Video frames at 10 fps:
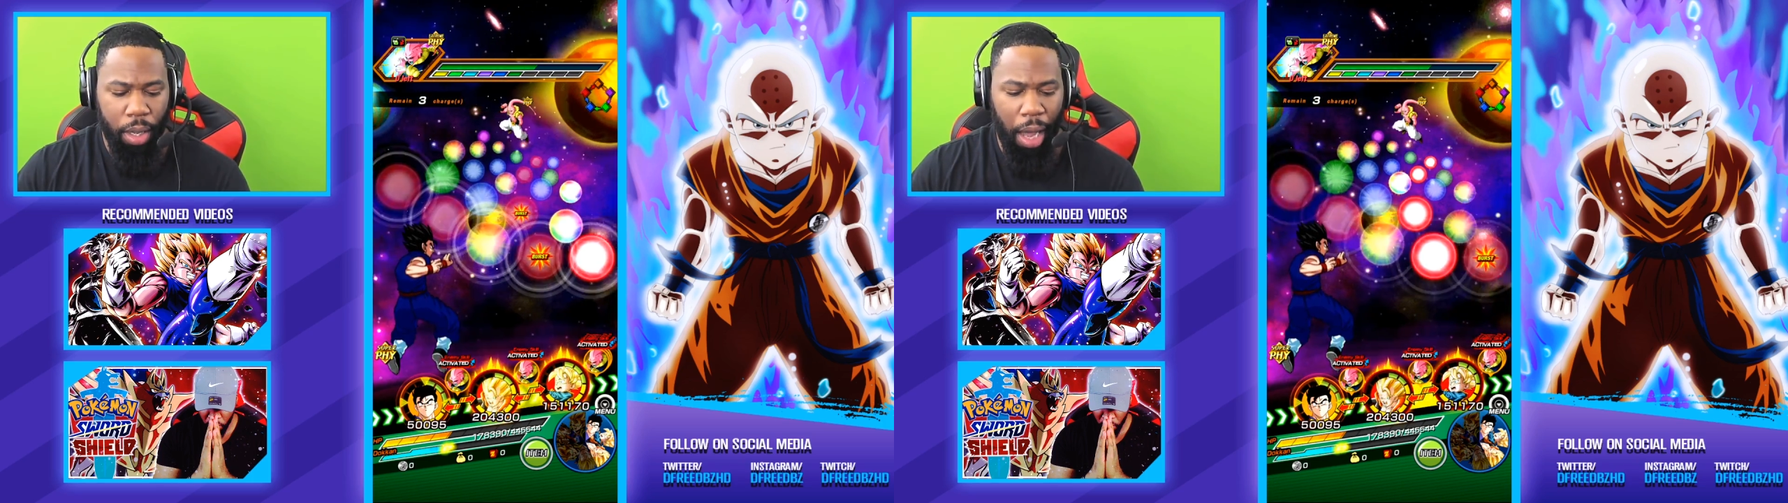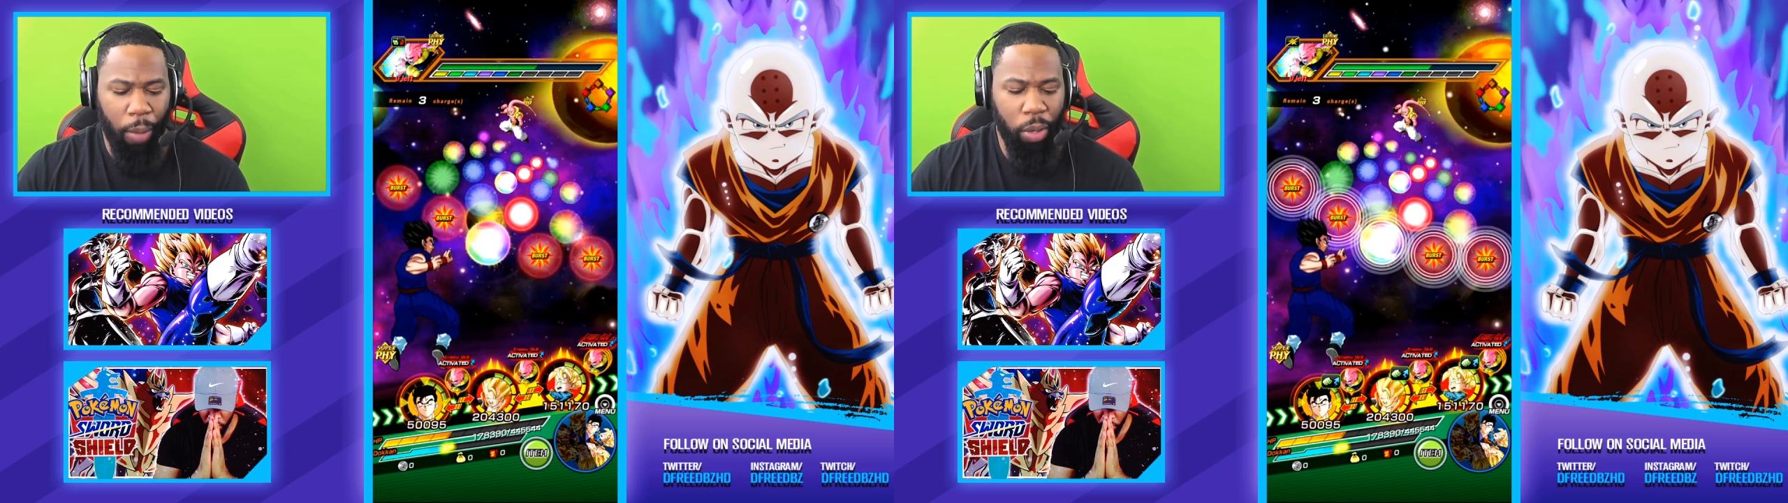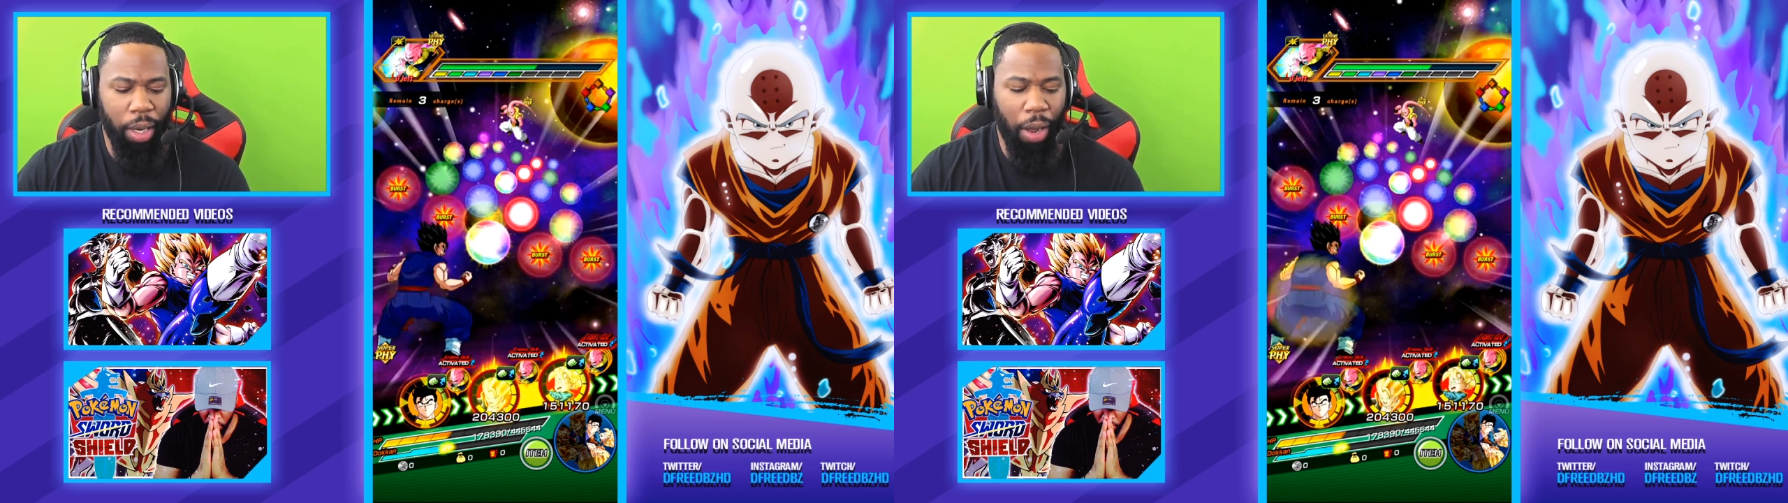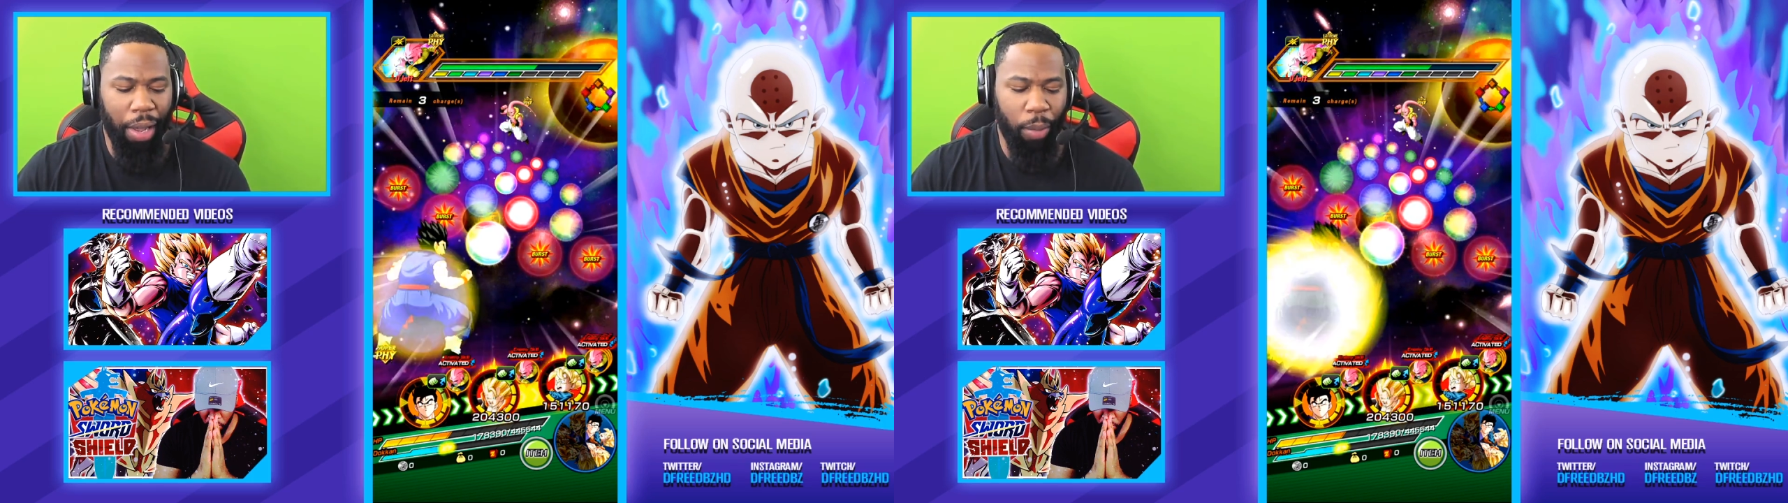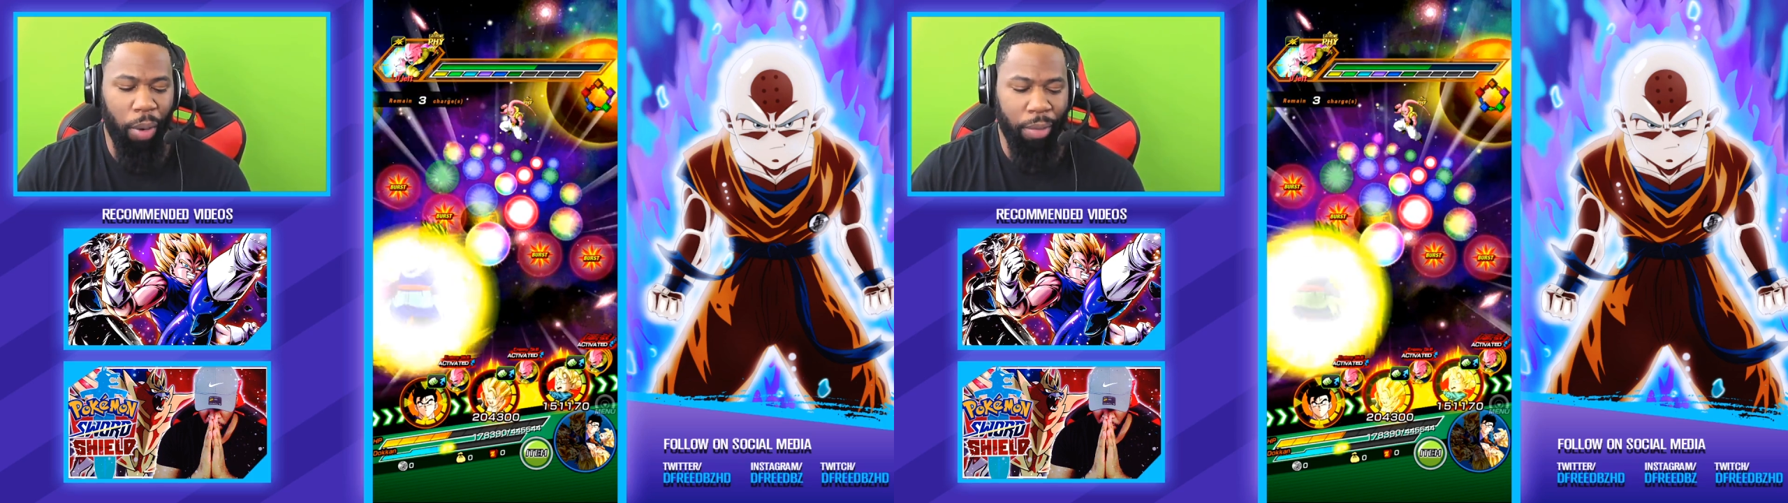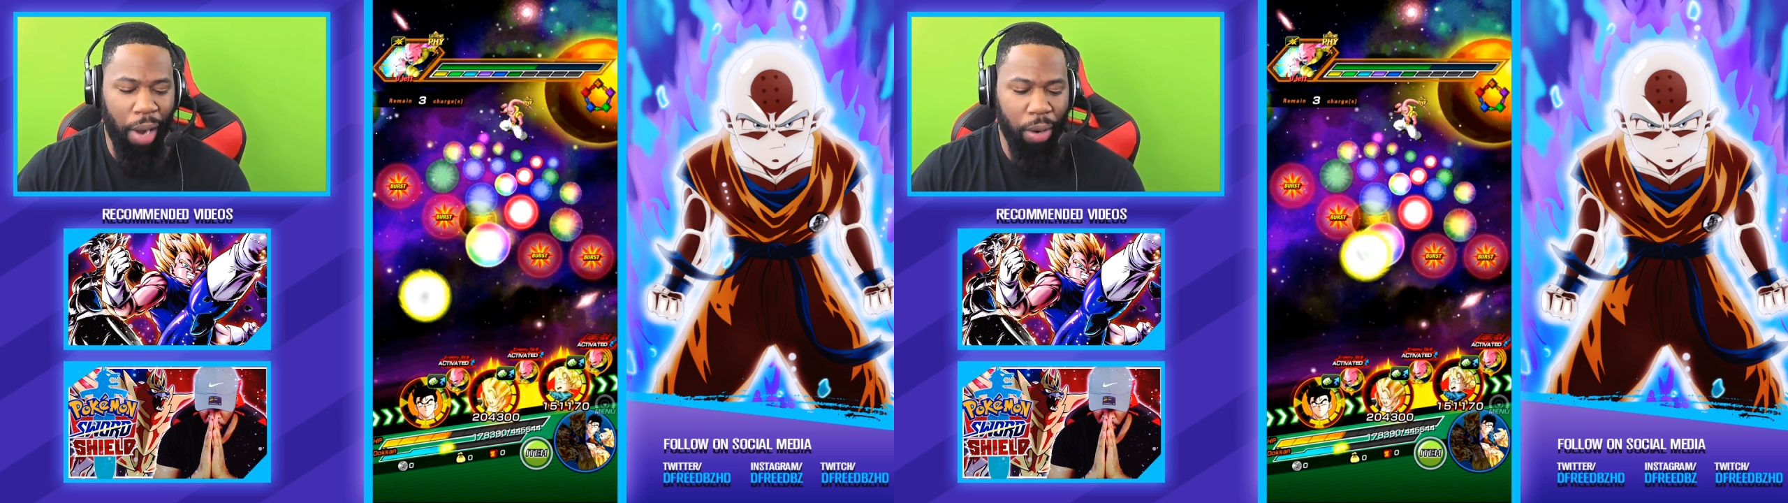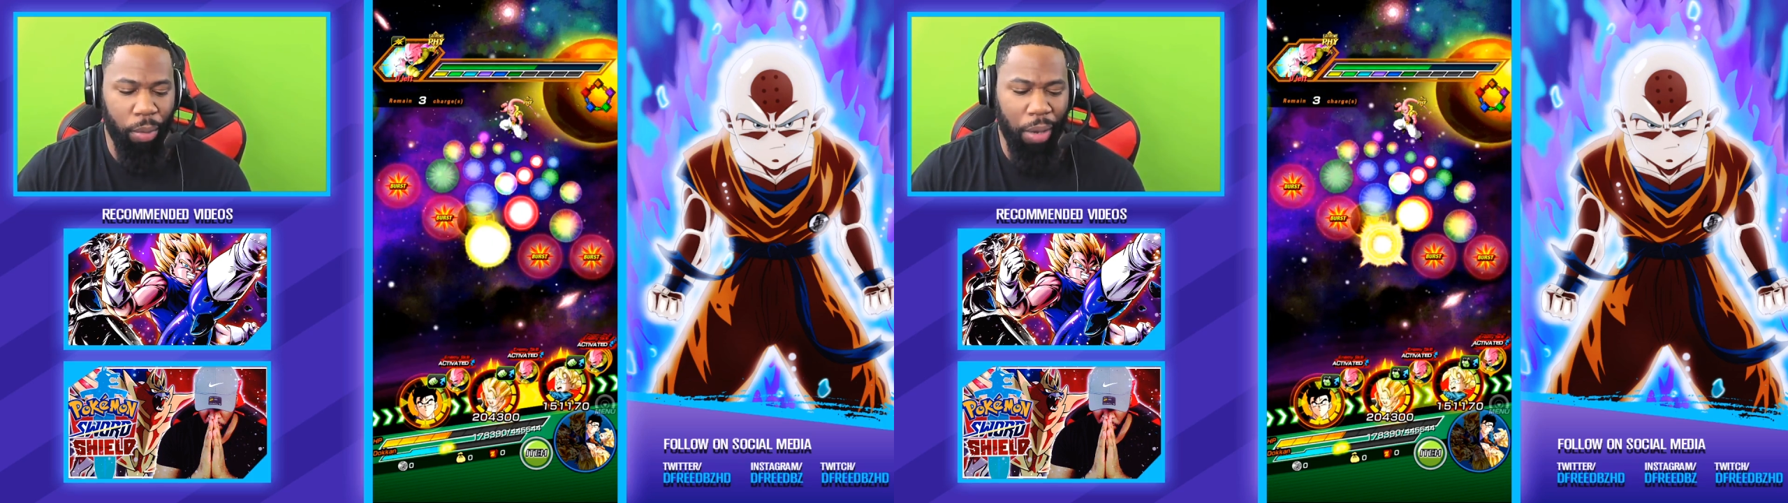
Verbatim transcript: I would okay, whatever. I don't